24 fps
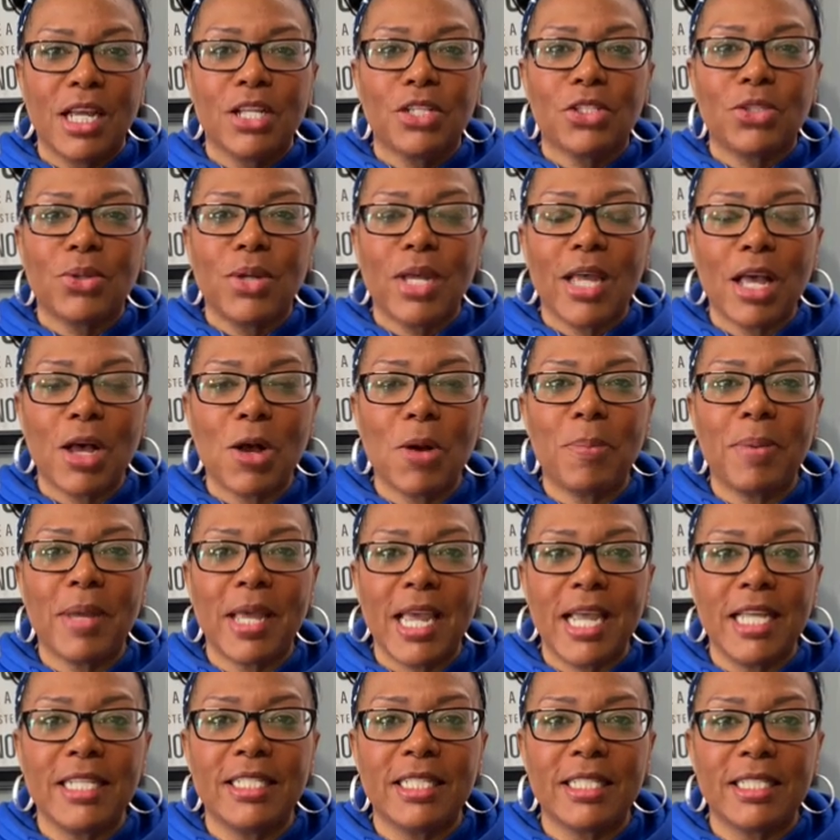to help
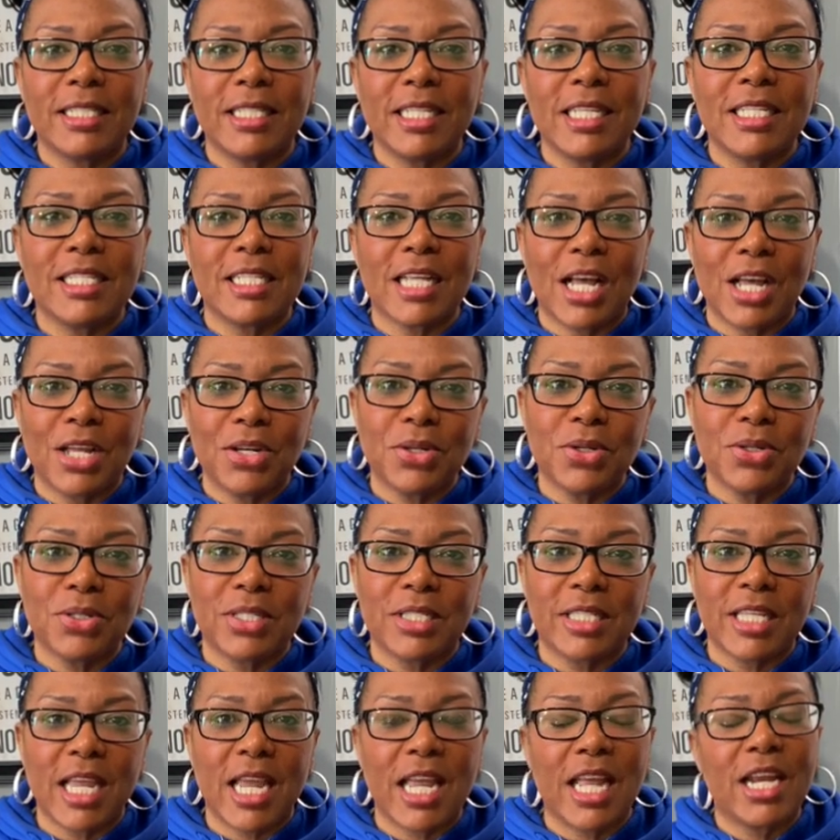agencies
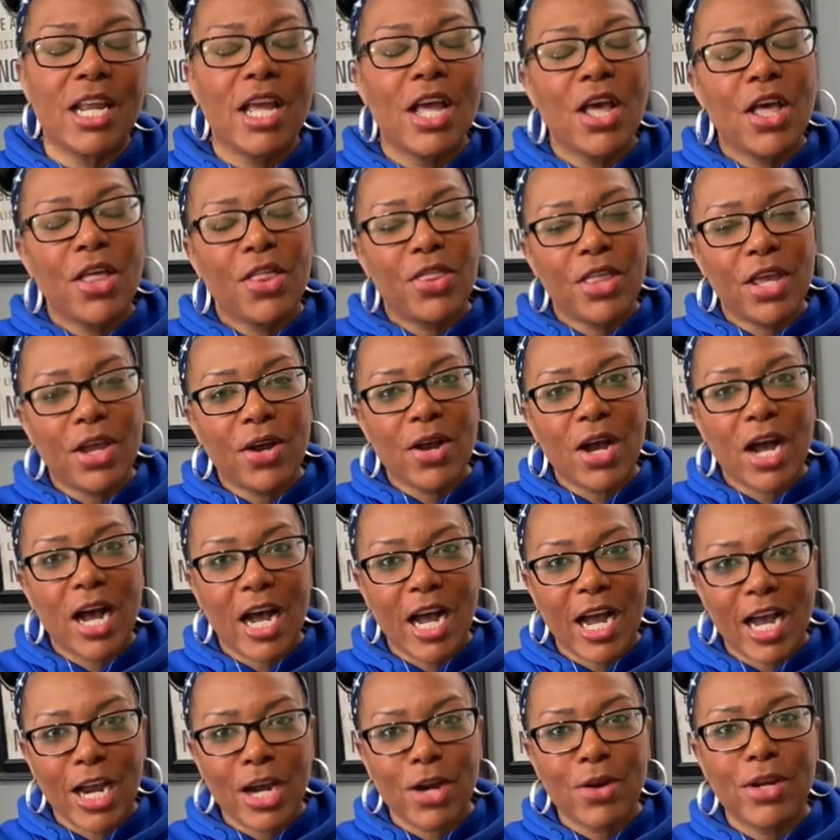understand their
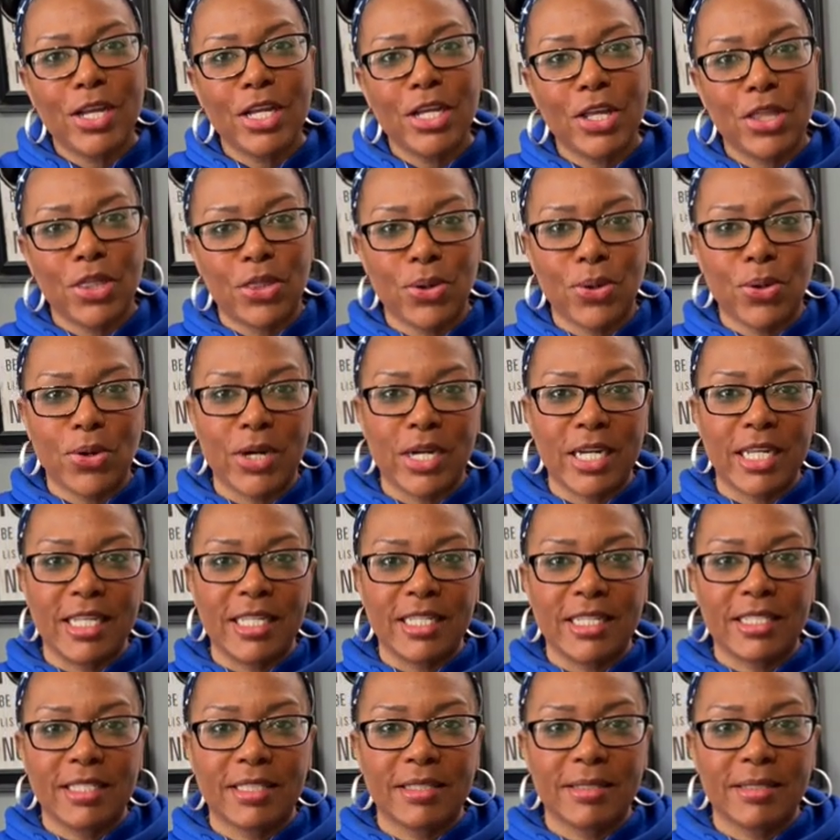hiring authorities.